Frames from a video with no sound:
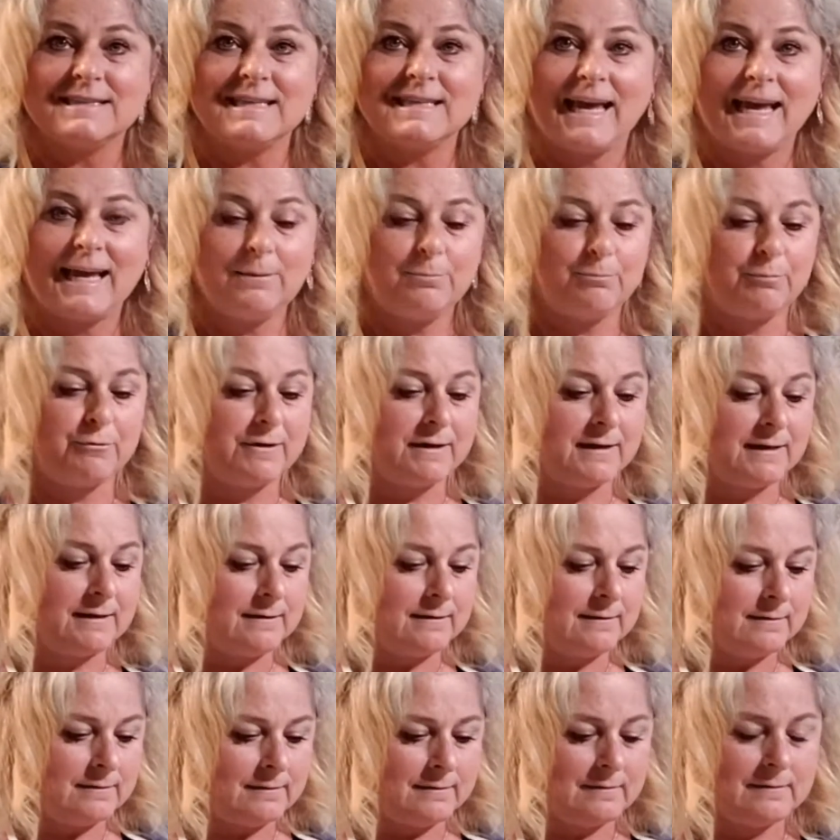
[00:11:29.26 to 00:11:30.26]

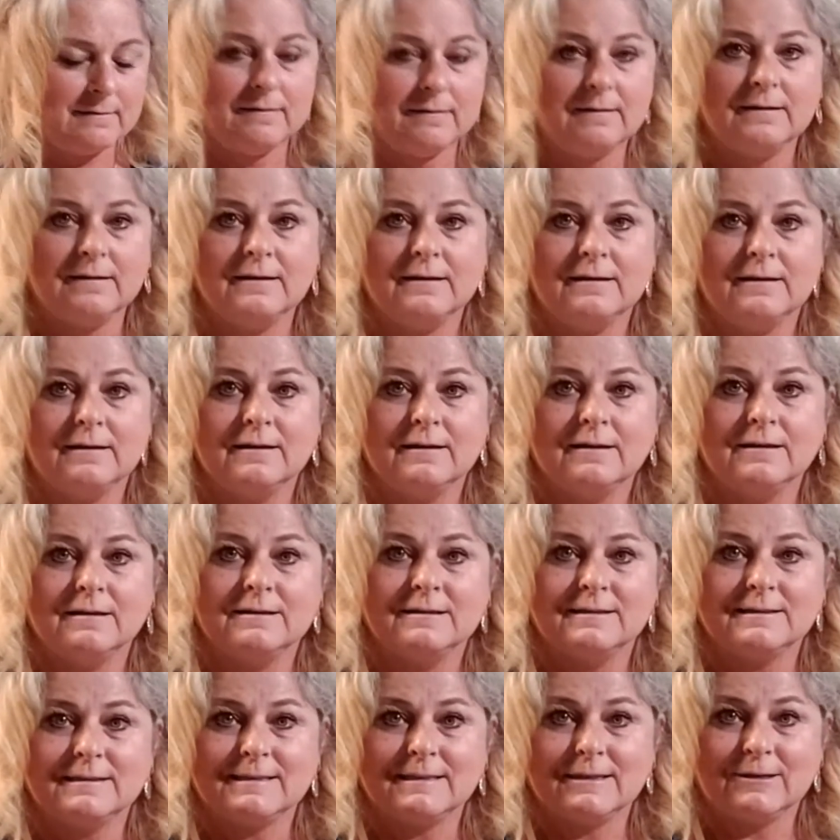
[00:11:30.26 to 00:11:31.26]
apron.
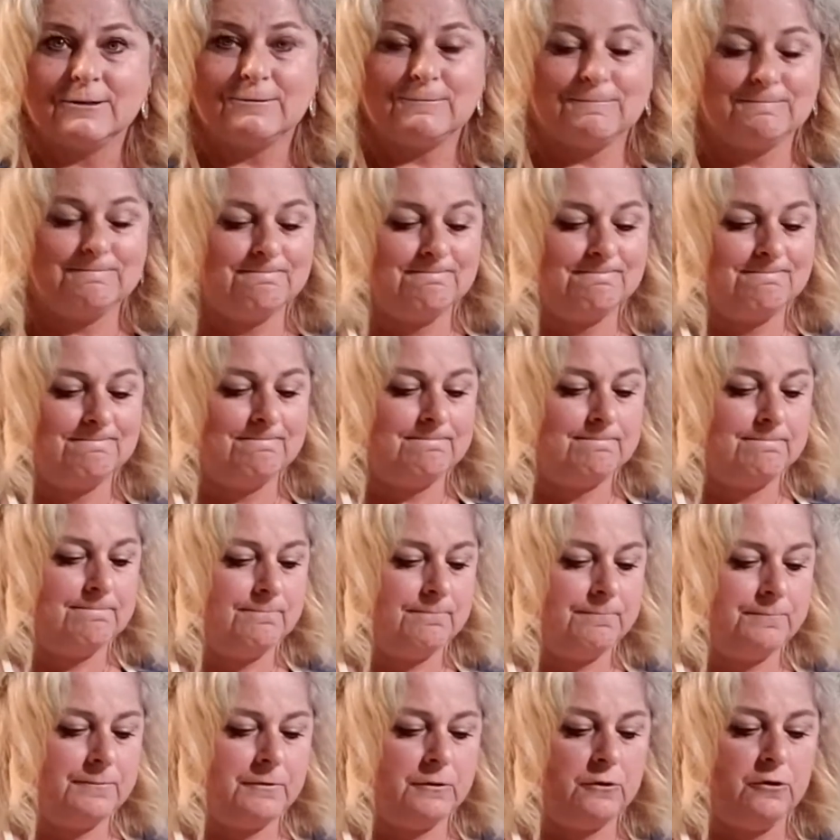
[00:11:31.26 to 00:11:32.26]
So
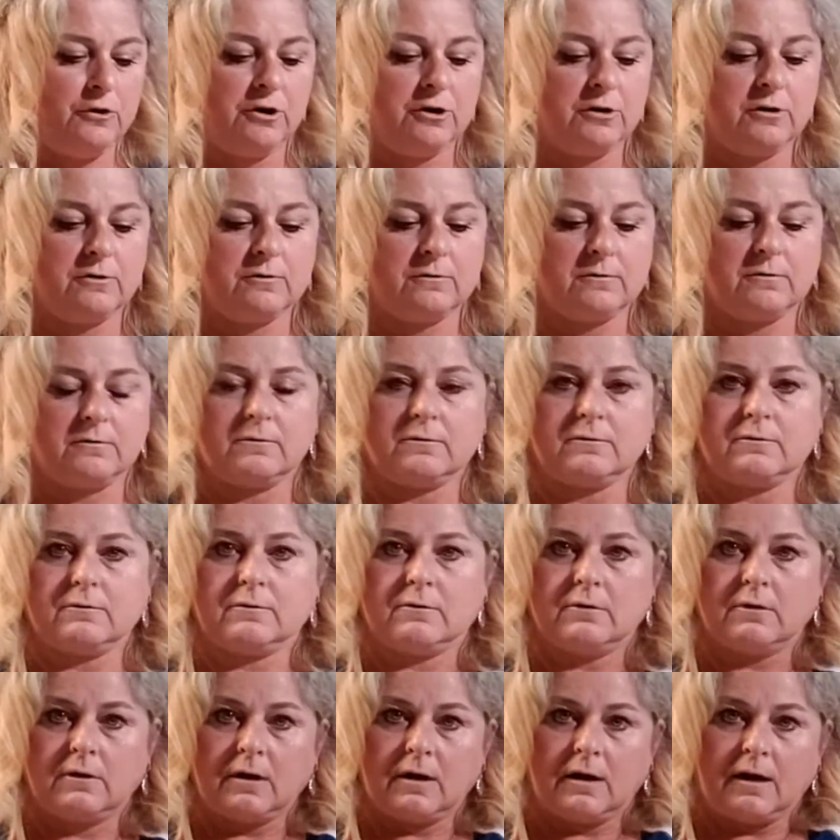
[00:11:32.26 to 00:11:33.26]
look,
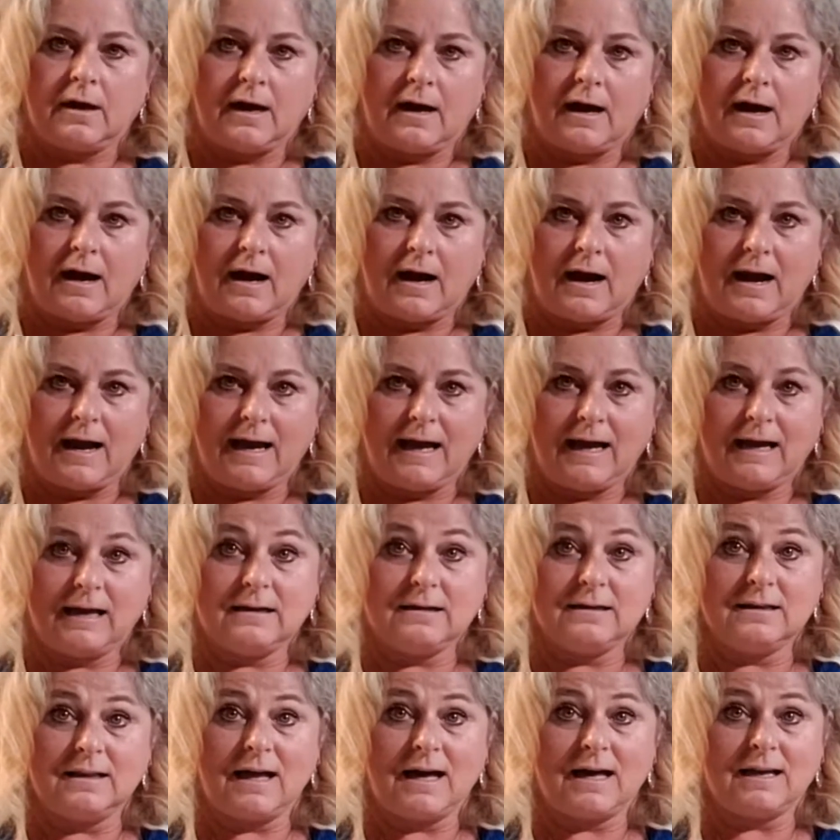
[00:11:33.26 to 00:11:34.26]
I had
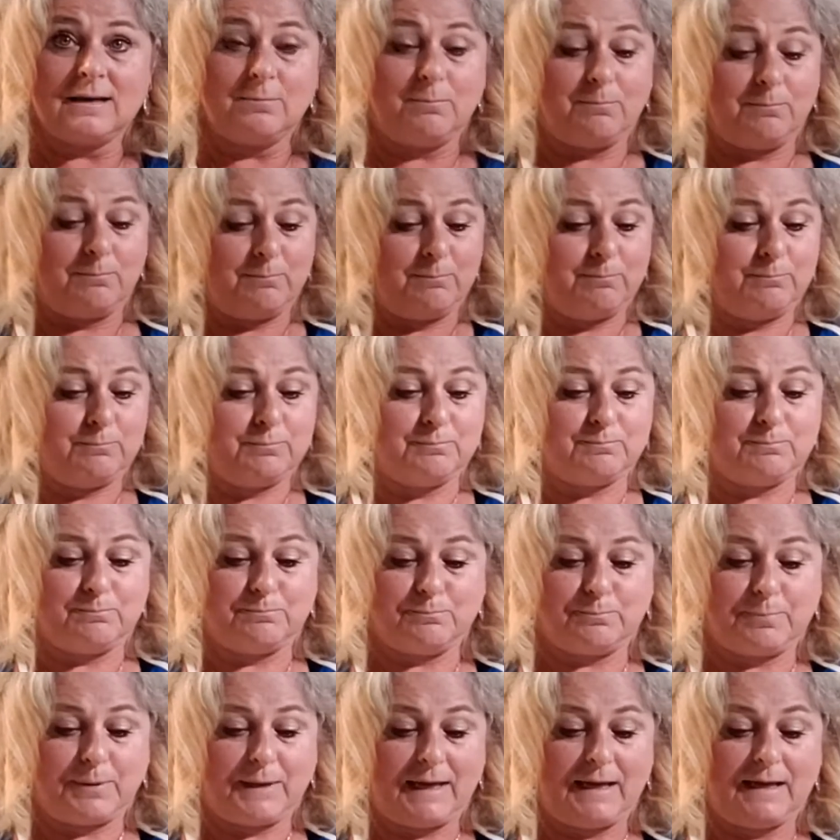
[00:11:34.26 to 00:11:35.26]
a lot of
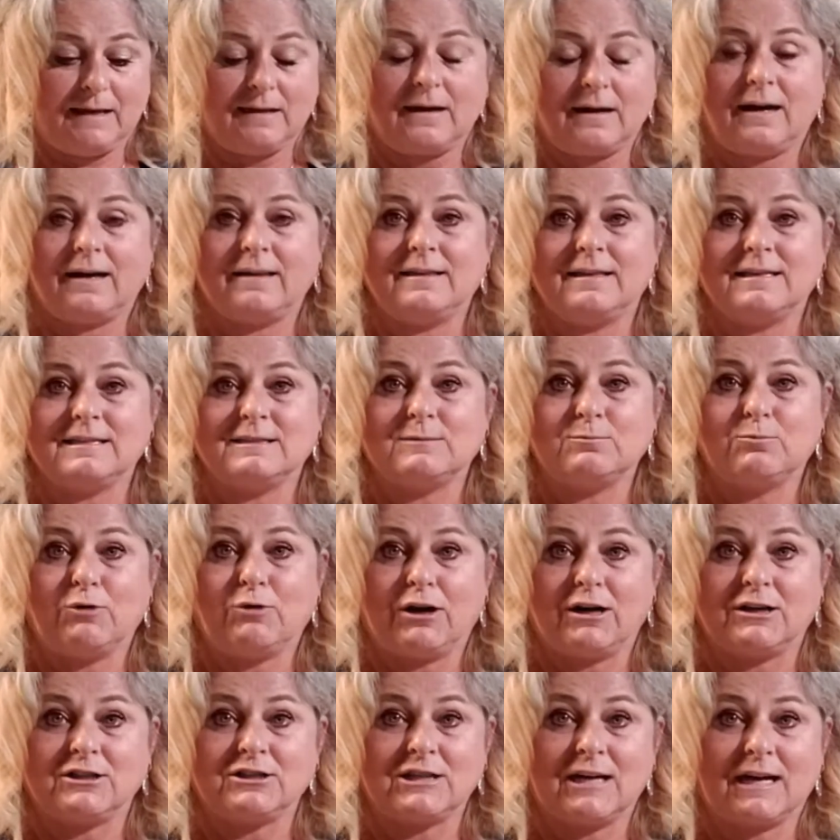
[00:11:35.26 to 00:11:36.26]
paint on this
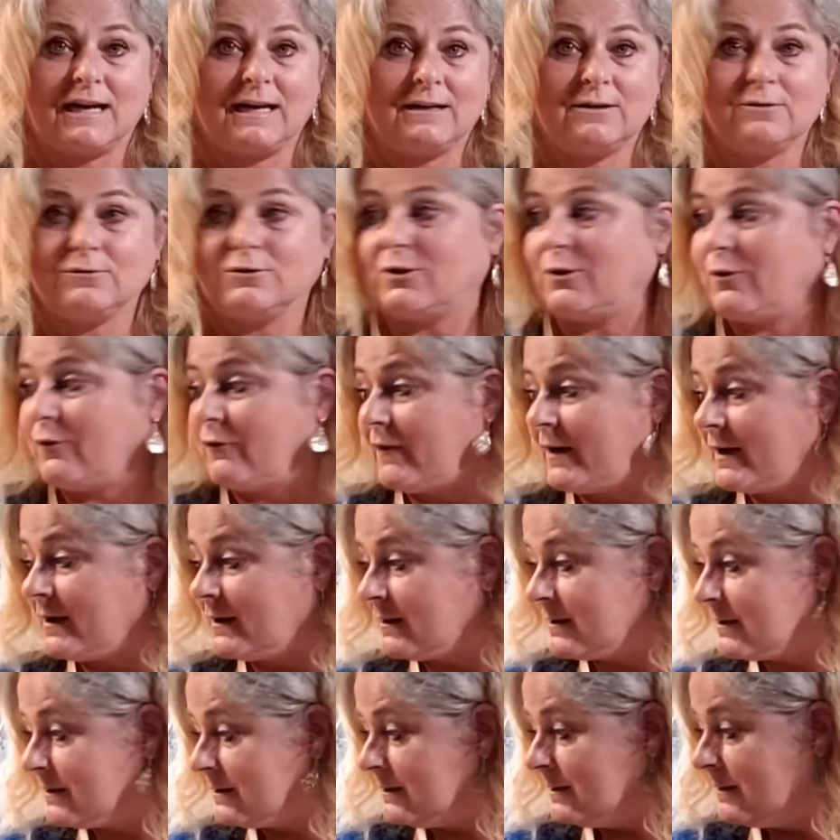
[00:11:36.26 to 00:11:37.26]
brush. I don't know if I
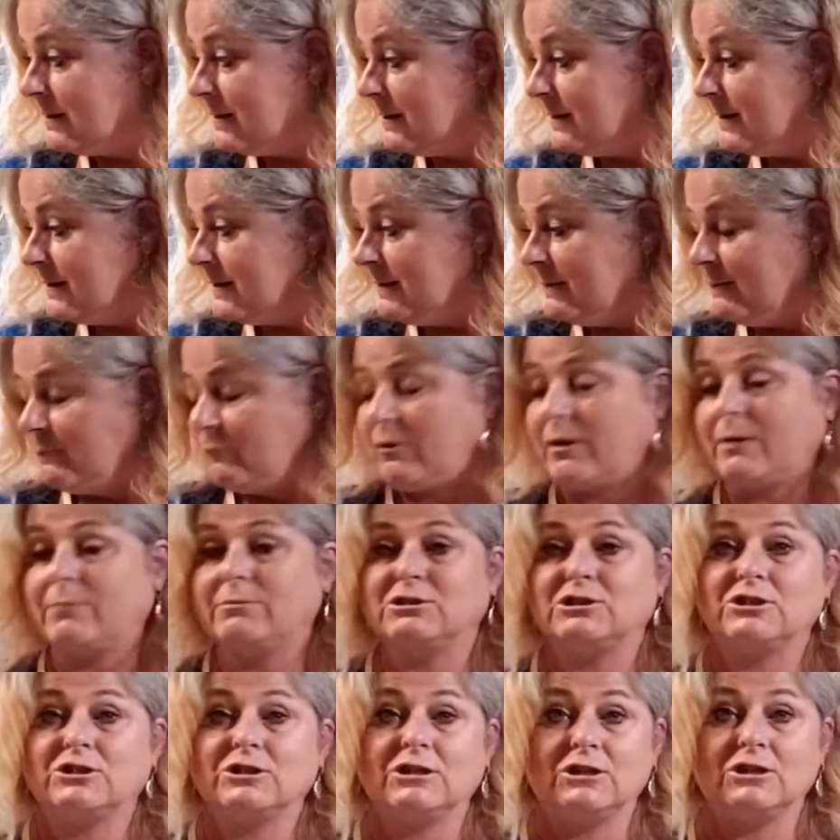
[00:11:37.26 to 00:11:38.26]
probably
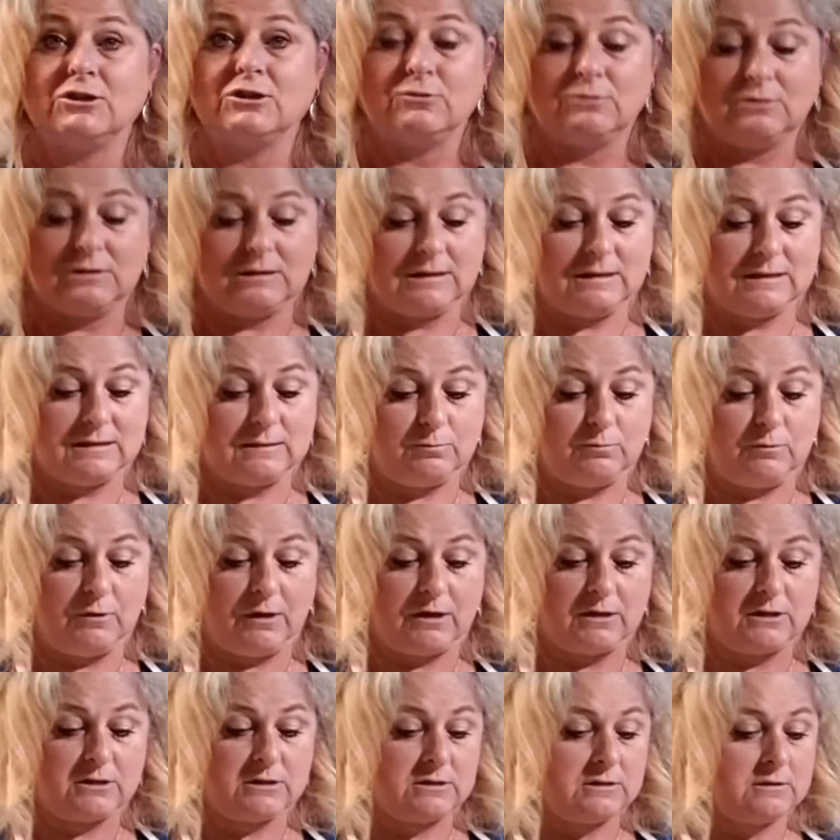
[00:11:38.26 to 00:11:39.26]
shouldn't have used this
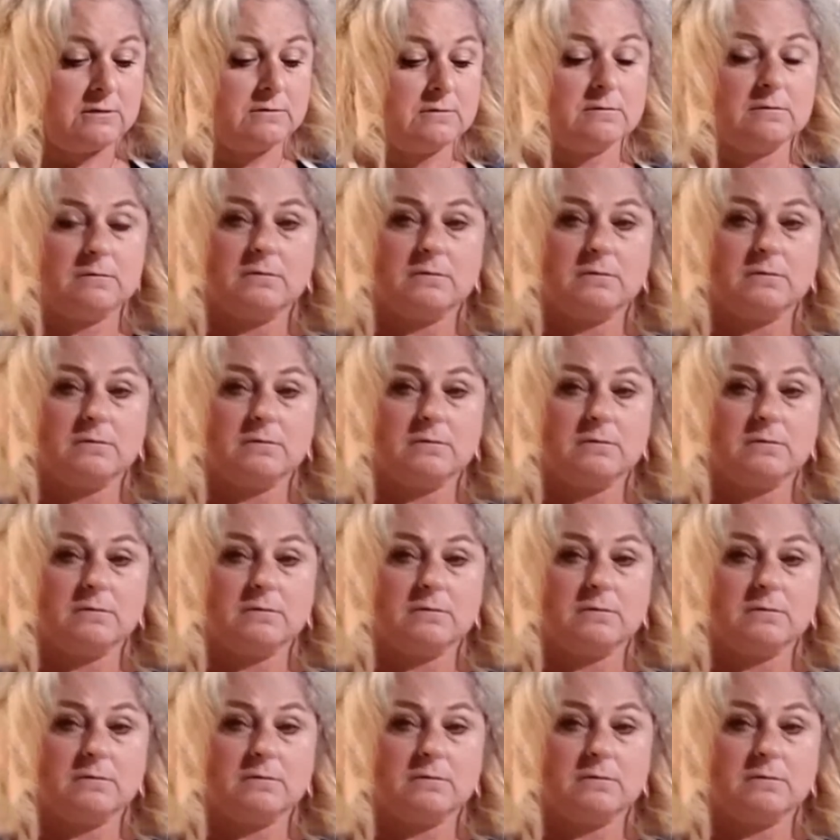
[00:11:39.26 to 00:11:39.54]
brush.